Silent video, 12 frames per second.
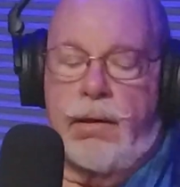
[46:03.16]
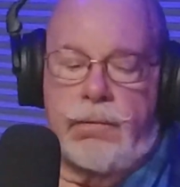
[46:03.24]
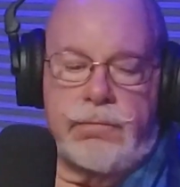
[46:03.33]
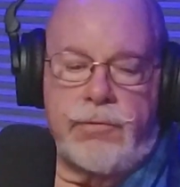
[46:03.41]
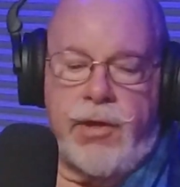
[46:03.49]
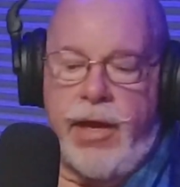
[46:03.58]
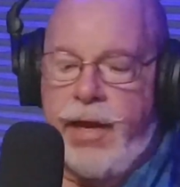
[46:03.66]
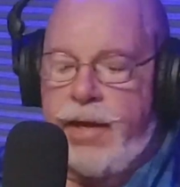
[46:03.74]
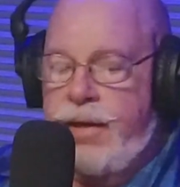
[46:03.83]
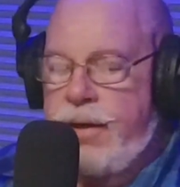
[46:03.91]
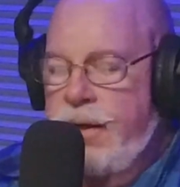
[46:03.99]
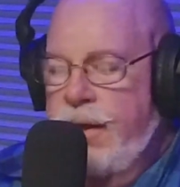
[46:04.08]
Oh,
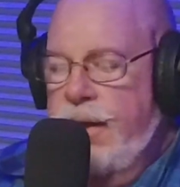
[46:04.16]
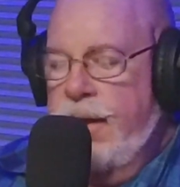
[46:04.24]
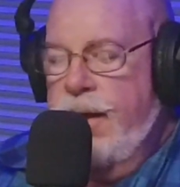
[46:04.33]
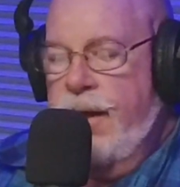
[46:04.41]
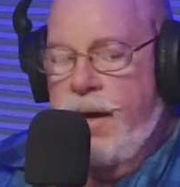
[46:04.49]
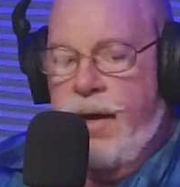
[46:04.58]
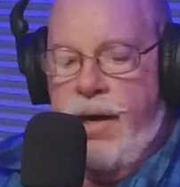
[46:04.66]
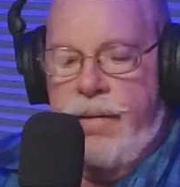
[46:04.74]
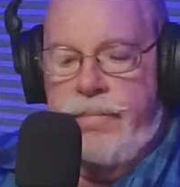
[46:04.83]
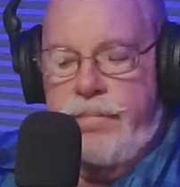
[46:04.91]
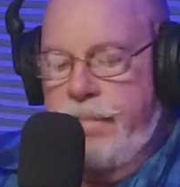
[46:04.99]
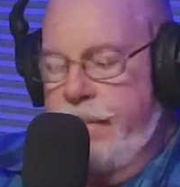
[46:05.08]
and
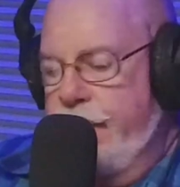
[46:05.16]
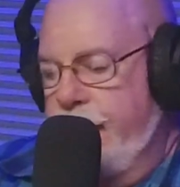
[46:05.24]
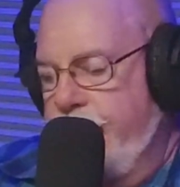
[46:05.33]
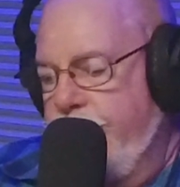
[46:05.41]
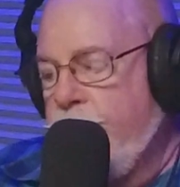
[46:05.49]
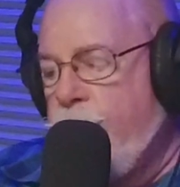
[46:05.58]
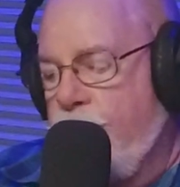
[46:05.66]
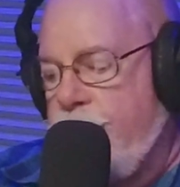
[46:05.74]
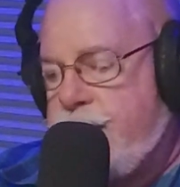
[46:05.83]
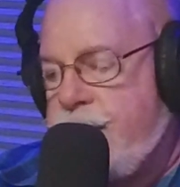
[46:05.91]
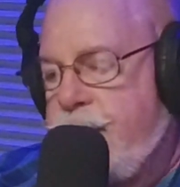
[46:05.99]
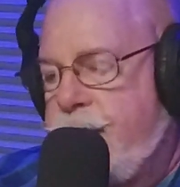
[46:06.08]
it
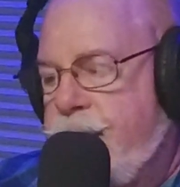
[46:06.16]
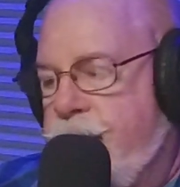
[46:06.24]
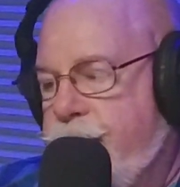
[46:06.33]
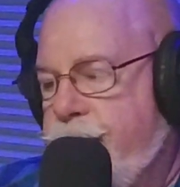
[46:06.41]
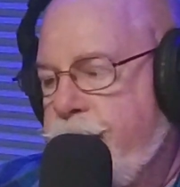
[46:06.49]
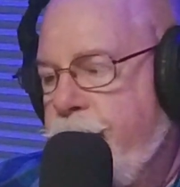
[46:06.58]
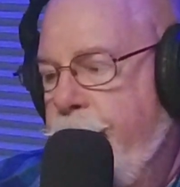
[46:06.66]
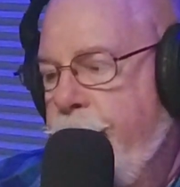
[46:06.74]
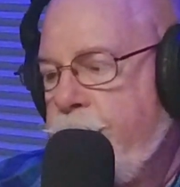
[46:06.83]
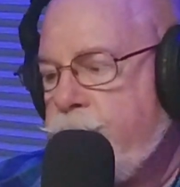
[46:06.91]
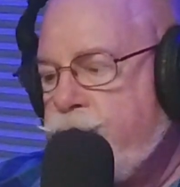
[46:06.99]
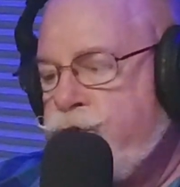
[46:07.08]
was. And
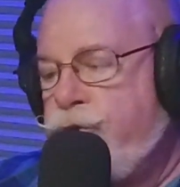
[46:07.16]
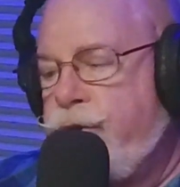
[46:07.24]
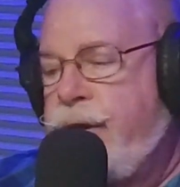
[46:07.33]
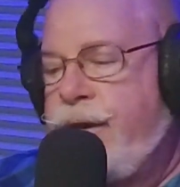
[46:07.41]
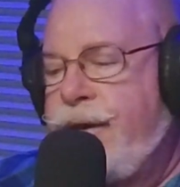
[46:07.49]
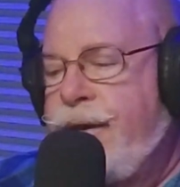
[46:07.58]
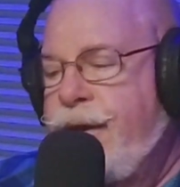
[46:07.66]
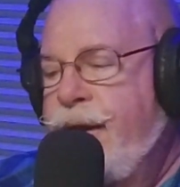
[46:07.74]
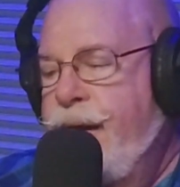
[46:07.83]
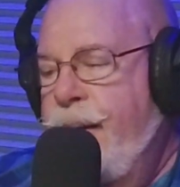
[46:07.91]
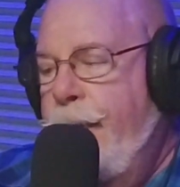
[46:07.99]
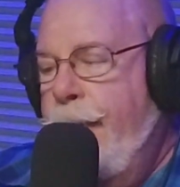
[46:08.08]
Judy,
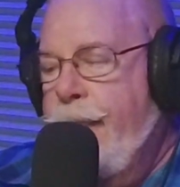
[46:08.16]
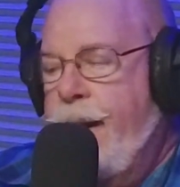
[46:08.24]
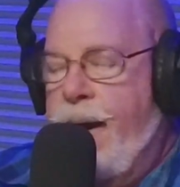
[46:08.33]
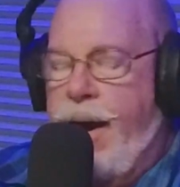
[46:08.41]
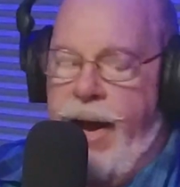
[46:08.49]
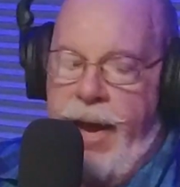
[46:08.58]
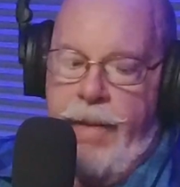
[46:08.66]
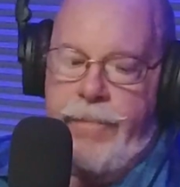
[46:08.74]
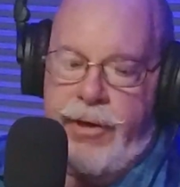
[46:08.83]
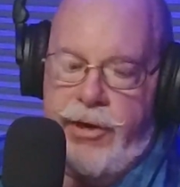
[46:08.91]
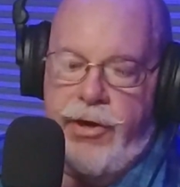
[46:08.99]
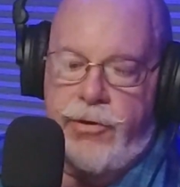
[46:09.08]
I
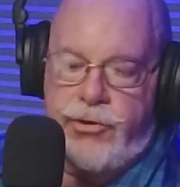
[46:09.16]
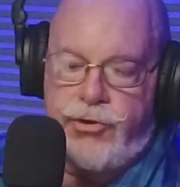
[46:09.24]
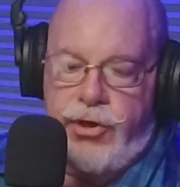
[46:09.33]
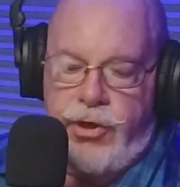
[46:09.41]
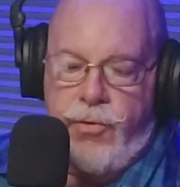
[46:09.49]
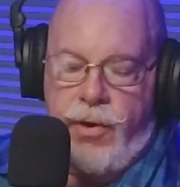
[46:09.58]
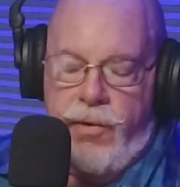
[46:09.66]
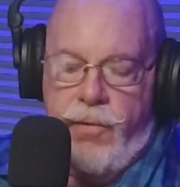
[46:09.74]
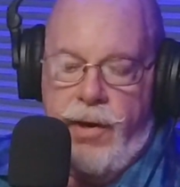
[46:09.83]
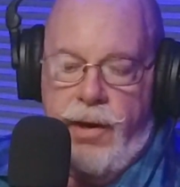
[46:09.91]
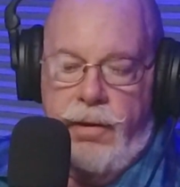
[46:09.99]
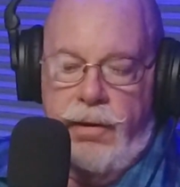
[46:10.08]
happen to know Judy quite
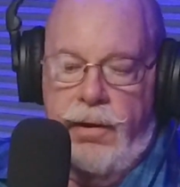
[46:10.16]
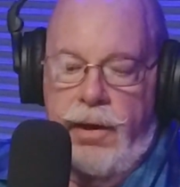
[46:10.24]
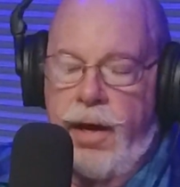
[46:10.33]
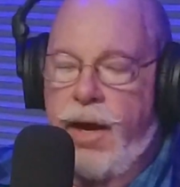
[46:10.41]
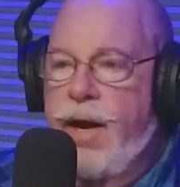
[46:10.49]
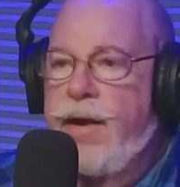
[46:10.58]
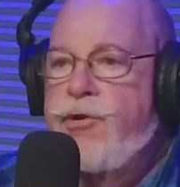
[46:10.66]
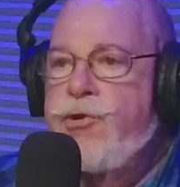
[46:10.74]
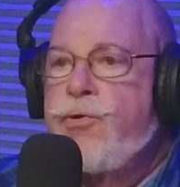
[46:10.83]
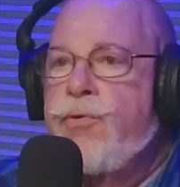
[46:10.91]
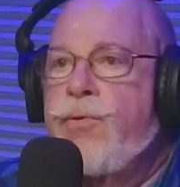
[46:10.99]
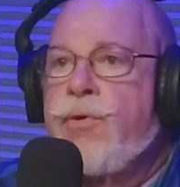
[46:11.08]
well. I
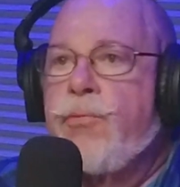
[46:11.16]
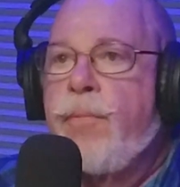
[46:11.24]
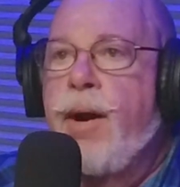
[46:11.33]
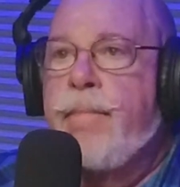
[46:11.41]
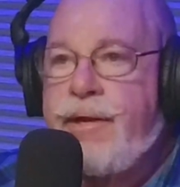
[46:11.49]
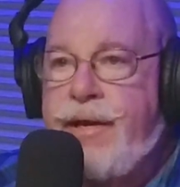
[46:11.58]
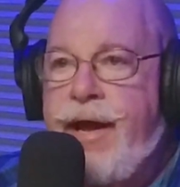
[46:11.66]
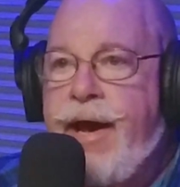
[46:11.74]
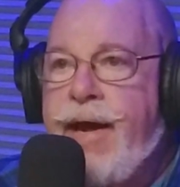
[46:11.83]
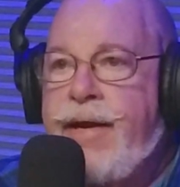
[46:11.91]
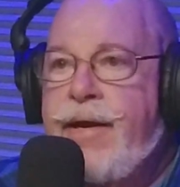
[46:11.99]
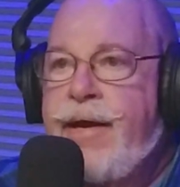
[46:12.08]
knew her mom and
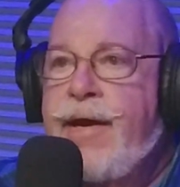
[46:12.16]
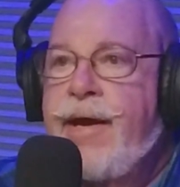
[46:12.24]
dad.